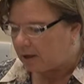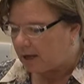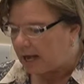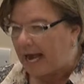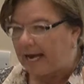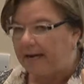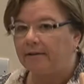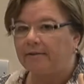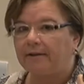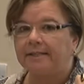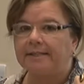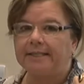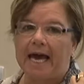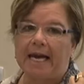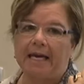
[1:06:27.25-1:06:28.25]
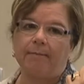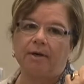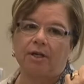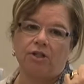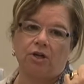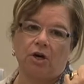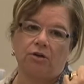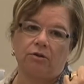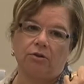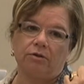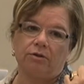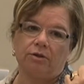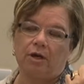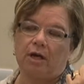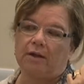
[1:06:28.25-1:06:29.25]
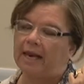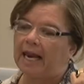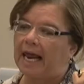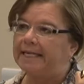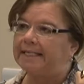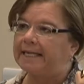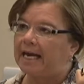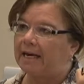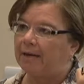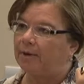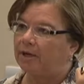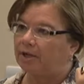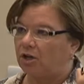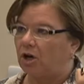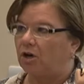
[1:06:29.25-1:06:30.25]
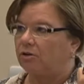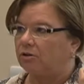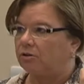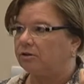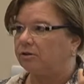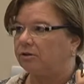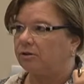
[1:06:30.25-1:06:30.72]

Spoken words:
This is Annie MacDonald. The late Annie MacDonald